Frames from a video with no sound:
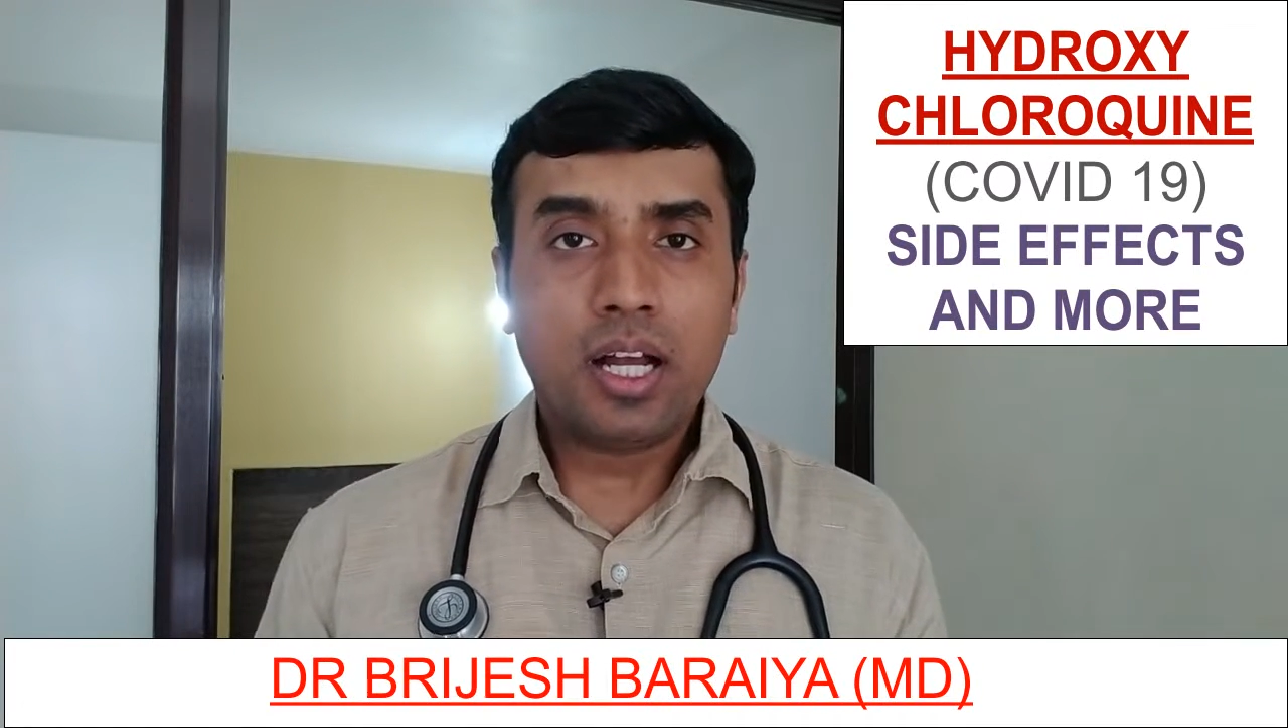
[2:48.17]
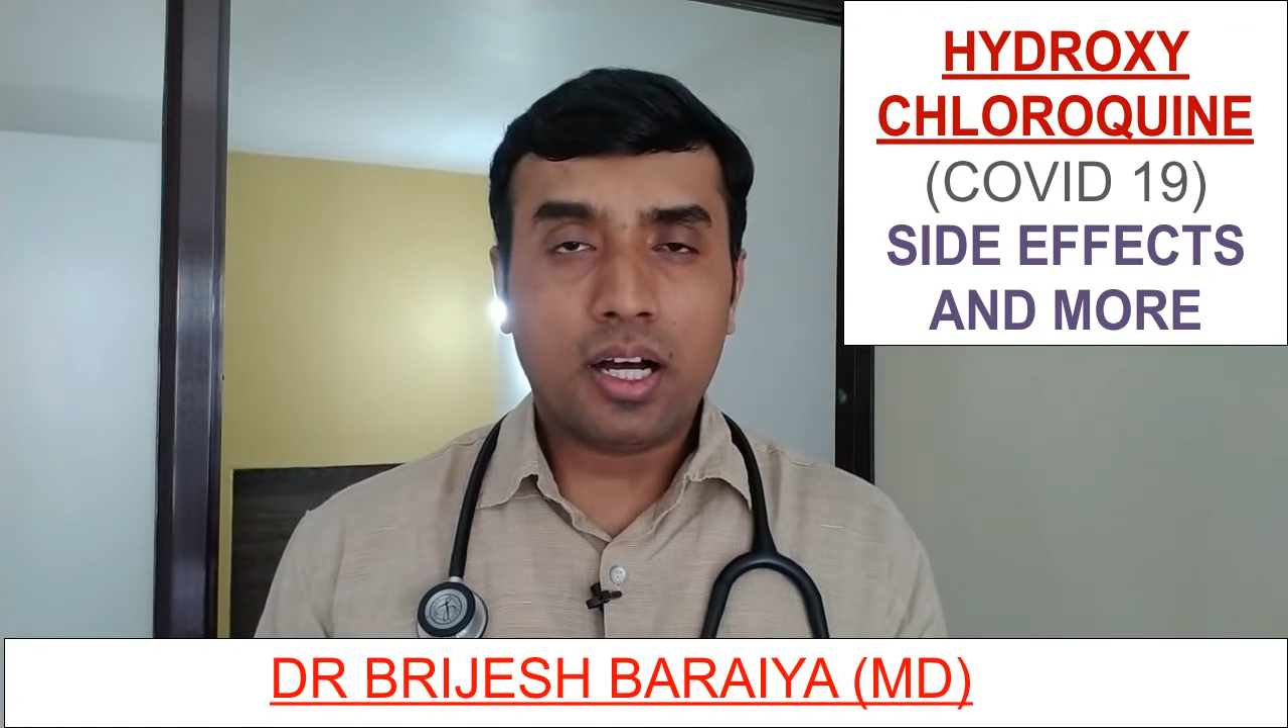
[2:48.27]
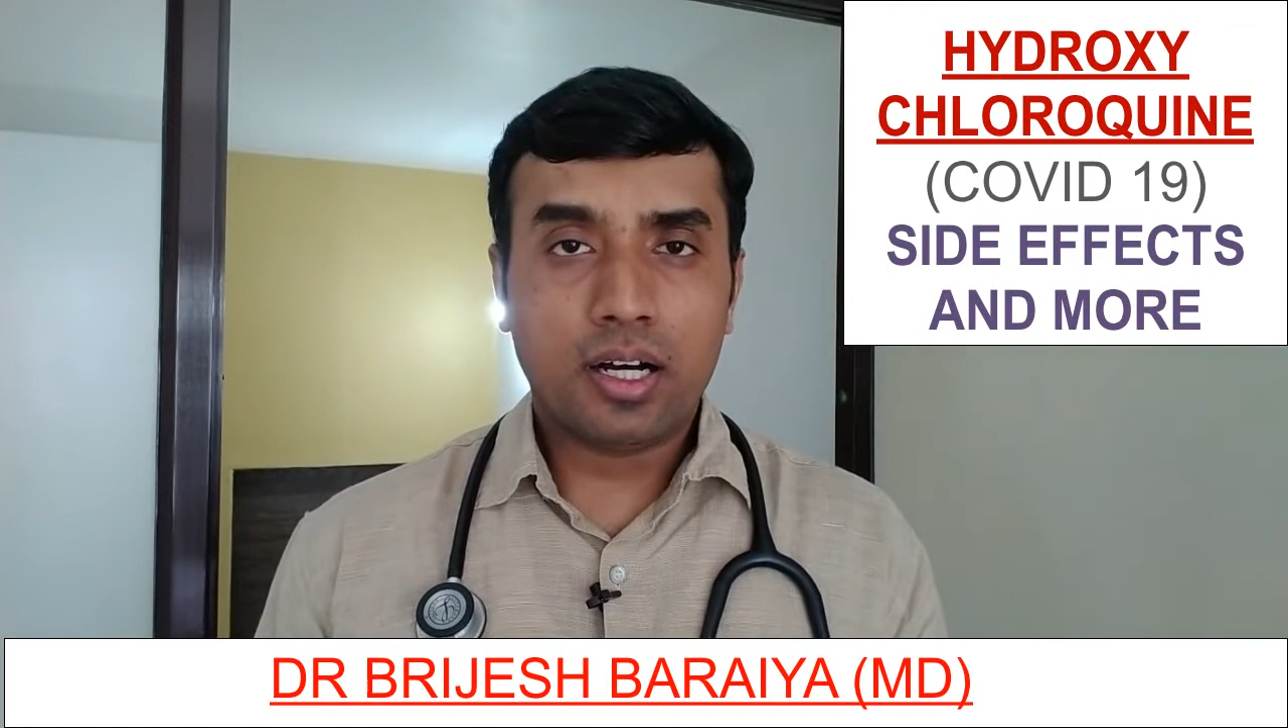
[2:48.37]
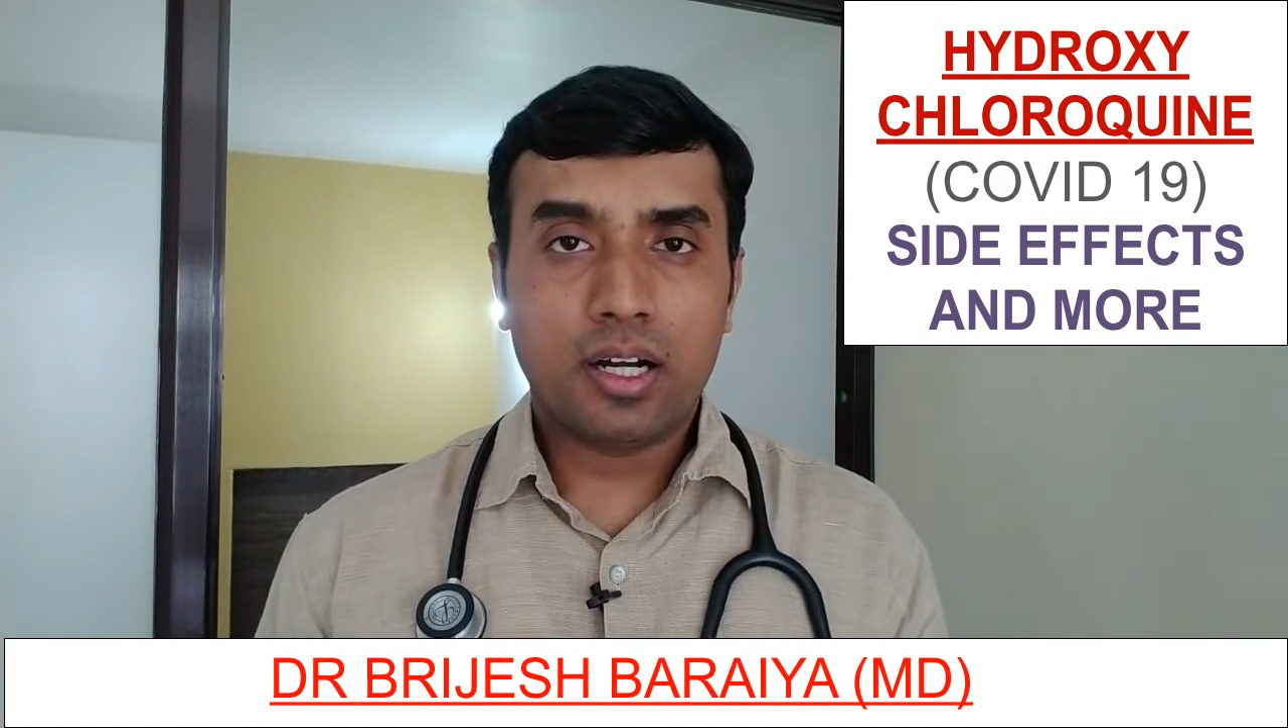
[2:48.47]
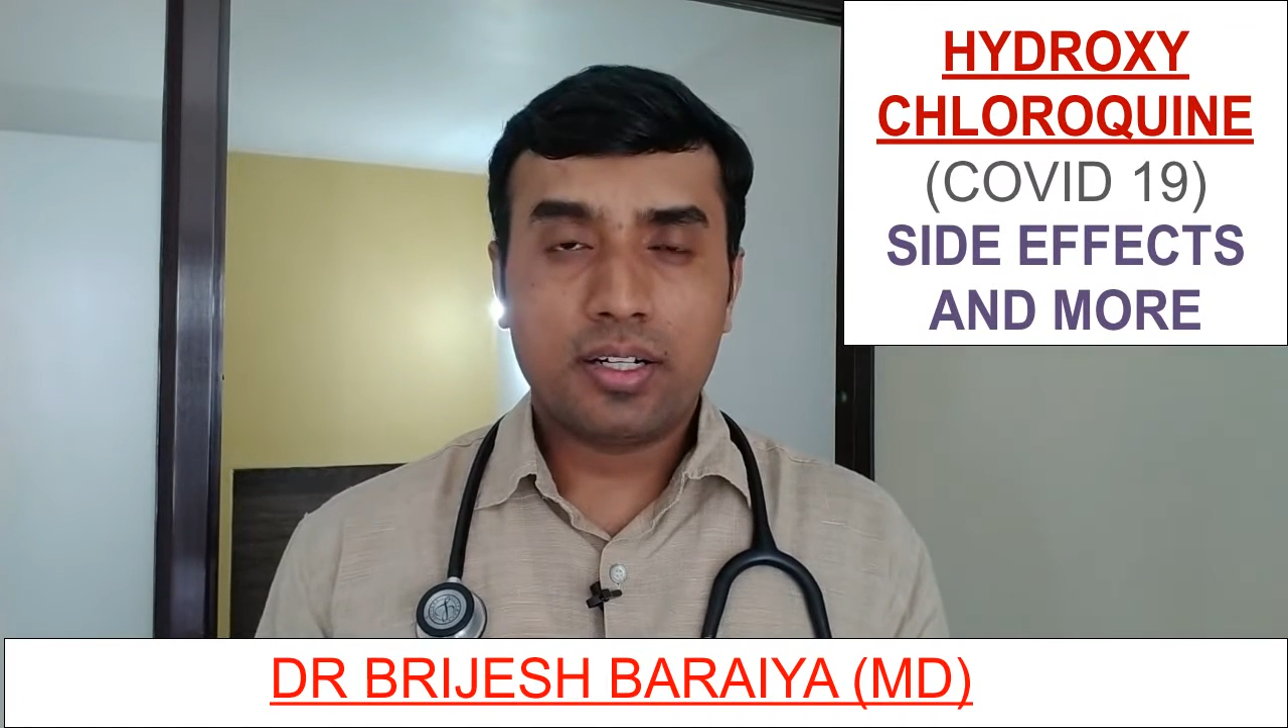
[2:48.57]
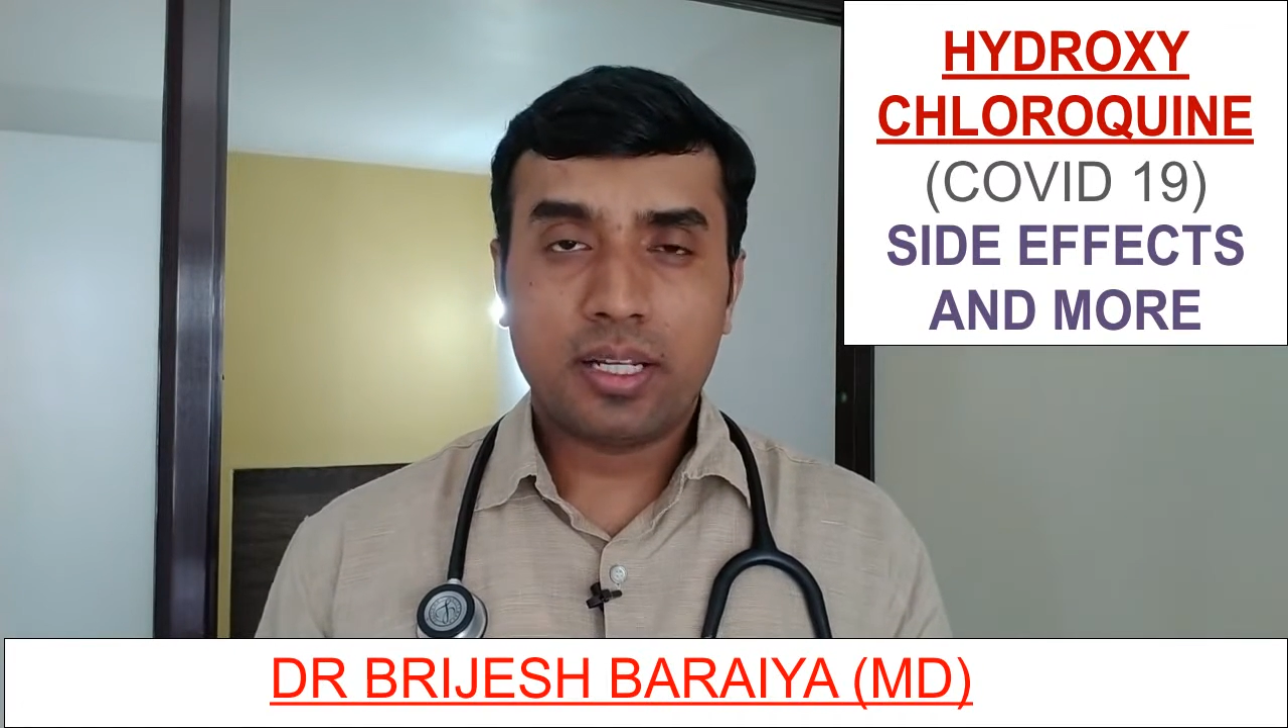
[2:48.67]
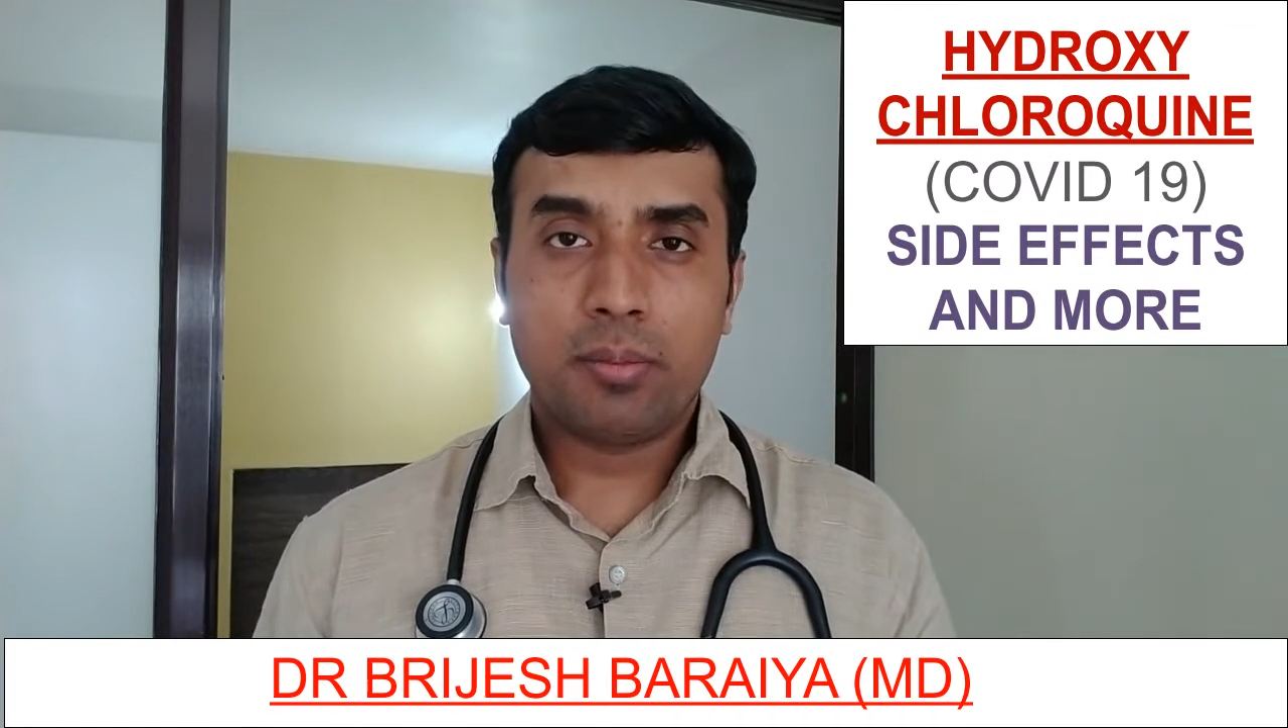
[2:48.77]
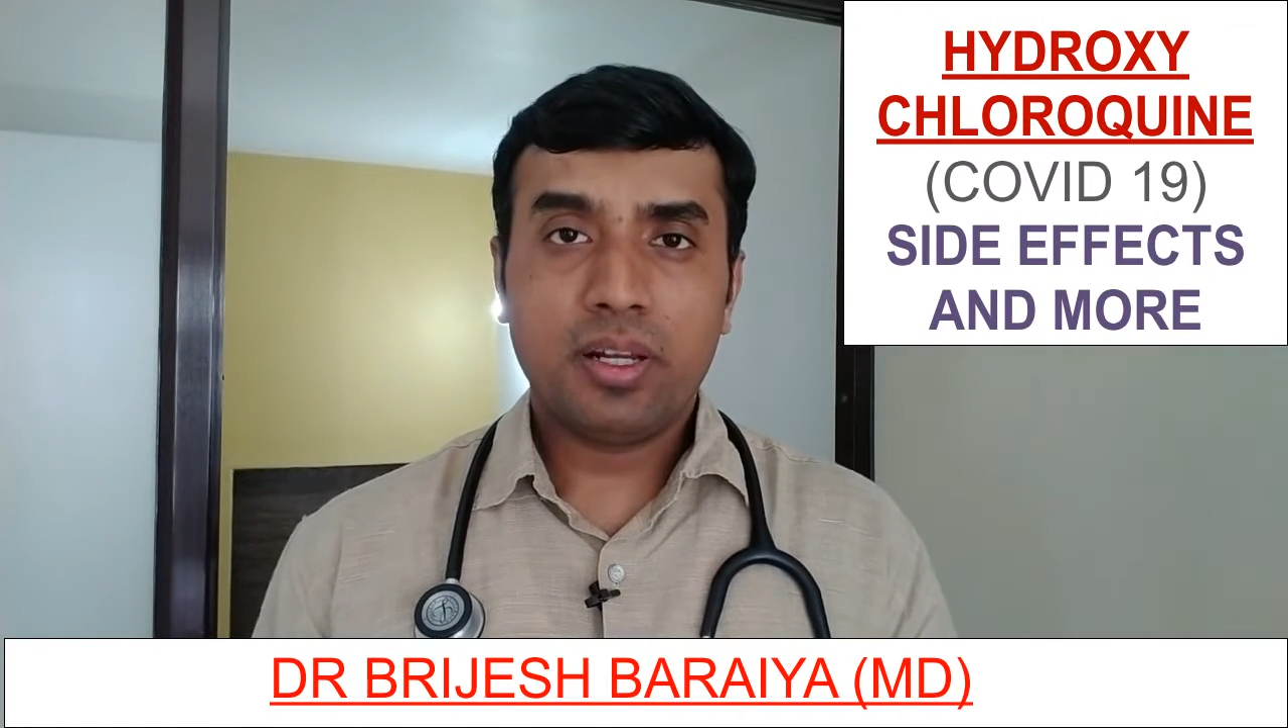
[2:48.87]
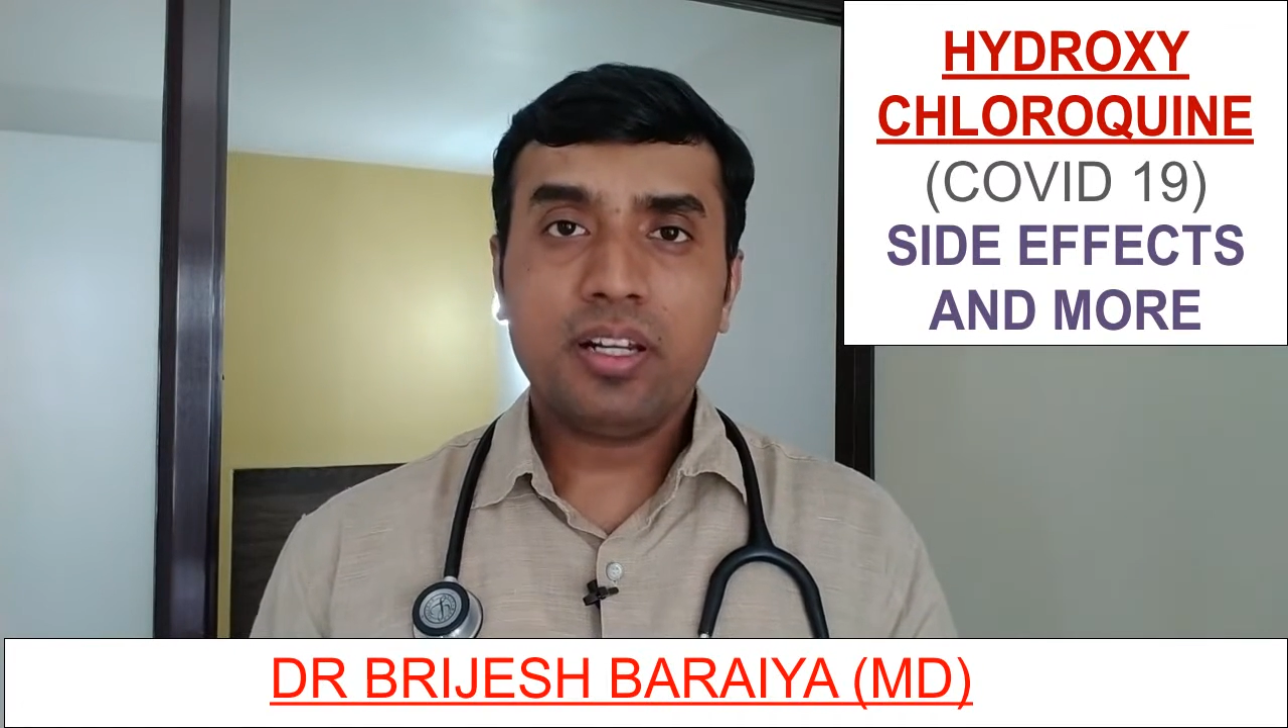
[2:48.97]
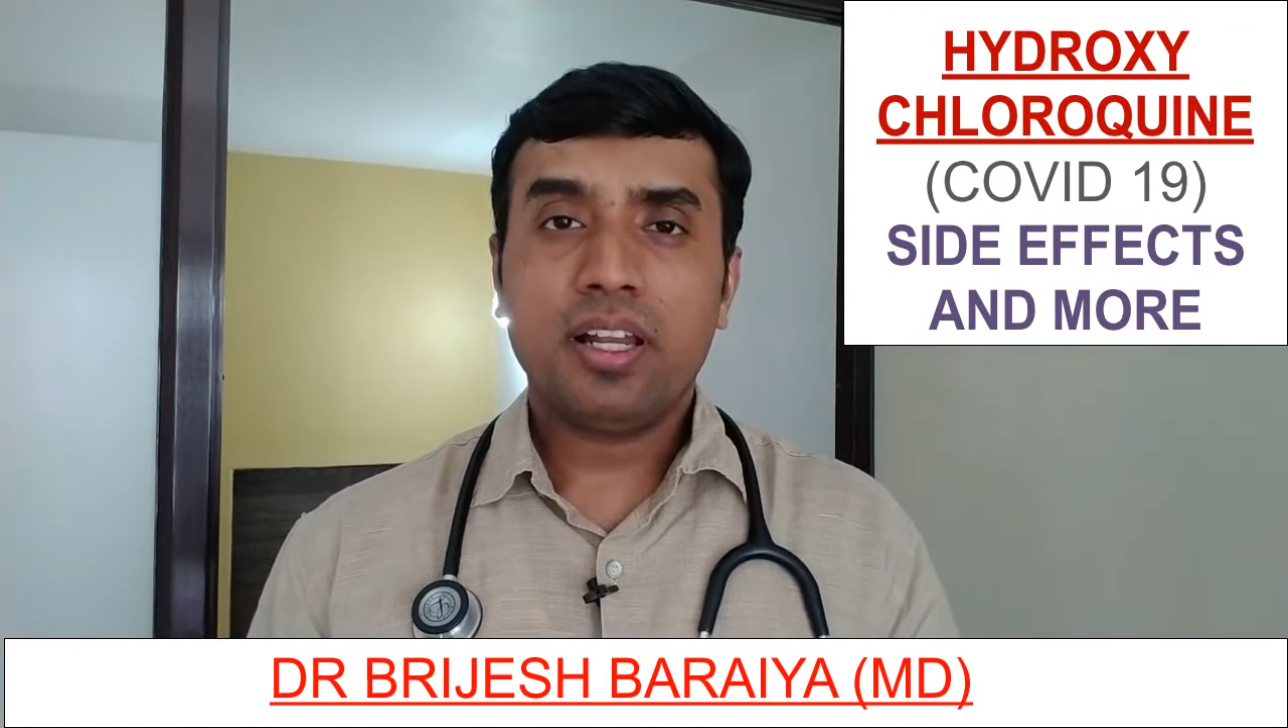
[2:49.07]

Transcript: tablet,